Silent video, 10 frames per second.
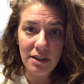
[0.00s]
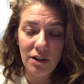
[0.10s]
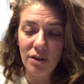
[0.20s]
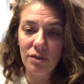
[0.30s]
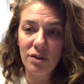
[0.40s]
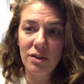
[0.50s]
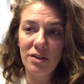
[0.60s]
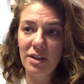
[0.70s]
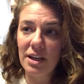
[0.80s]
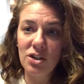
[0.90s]

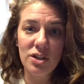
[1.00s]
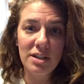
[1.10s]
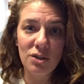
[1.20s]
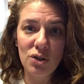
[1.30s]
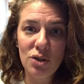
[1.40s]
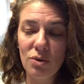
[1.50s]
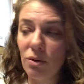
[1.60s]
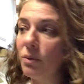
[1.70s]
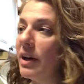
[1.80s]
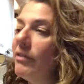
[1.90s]
the kitchen sink stew or
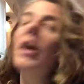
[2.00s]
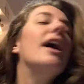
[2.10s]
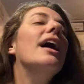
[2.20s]
whatever.